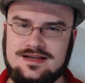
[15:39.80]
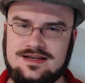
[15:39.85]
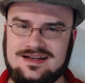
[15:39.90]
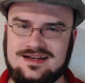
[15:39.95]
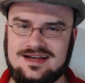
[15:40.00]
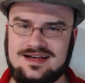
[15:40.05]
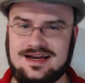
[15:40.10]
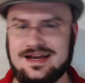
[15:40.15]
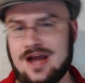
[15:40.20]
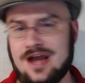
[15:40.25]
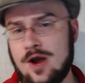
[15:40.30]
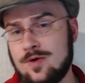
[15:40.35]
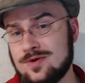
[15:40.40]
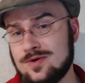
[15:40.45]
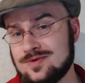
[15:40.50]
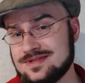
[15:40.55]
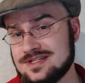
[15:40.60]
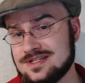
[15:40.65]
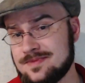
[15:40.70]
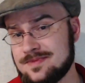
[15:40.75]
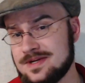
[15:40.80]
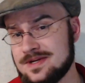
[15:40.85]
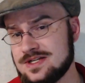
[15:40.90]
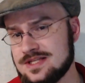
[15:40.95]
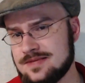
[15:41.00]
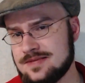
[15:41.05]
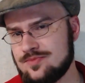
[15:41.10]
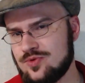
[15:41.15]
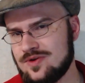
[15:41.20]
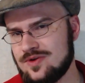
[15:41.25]
And now, what was
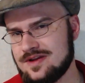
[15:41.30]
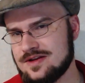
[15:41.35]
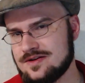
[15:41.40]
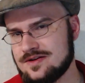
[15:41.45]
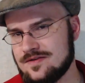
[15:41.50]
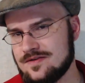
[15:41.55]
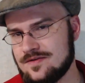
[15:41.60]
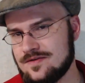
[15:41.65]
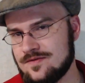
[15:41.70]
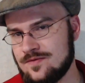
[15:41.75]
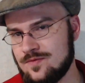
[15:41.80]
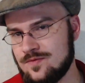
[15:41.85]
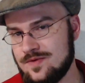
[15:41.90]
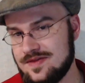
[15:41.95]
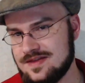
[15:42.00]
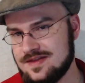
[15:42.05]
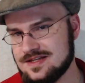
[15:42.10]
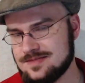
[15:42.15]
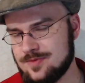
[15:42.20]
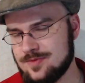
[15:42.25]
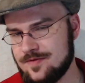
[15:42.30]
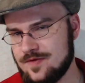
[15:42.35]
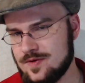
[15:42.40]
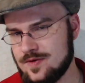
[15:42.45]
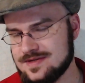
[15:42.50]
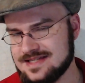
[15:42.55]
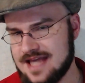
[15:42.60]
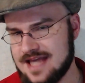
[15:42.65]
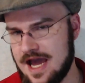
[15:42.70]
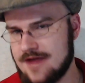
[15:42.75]
especially brilliant with this movie
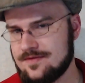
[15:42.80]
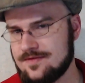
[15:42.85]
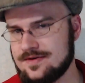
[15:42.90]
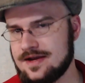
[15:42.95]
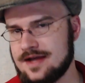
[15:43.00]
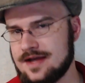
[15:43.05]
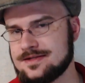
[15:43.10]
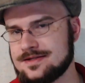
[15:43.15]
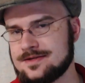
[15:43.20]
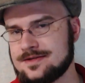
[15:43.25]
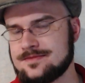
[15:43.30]
was the advertising,